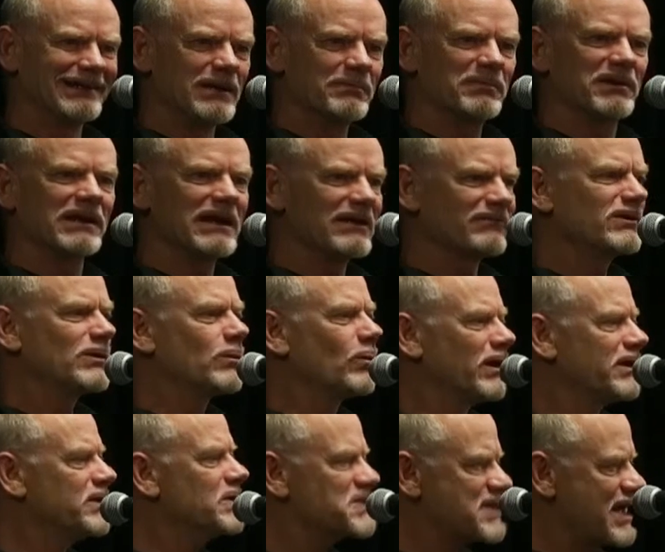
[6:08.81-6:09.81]
But
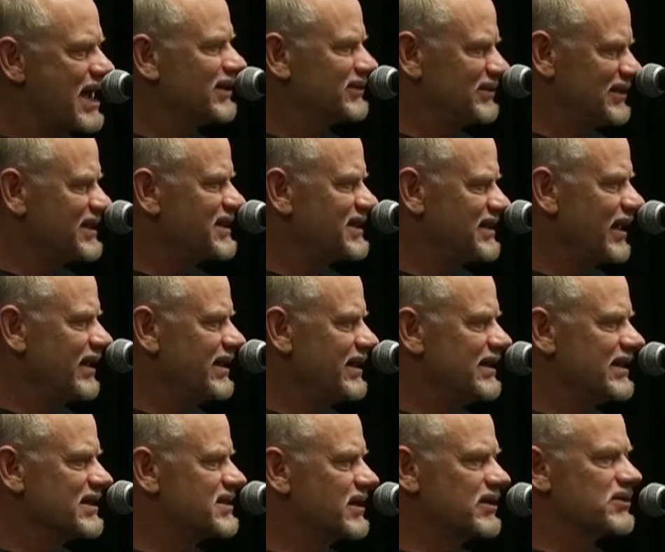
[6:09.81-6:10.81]
everyone who's actually studied
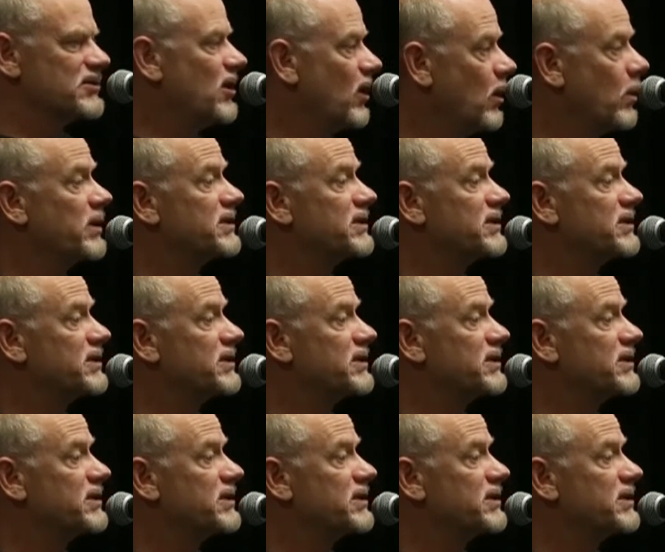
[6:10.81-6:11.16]
it said, no,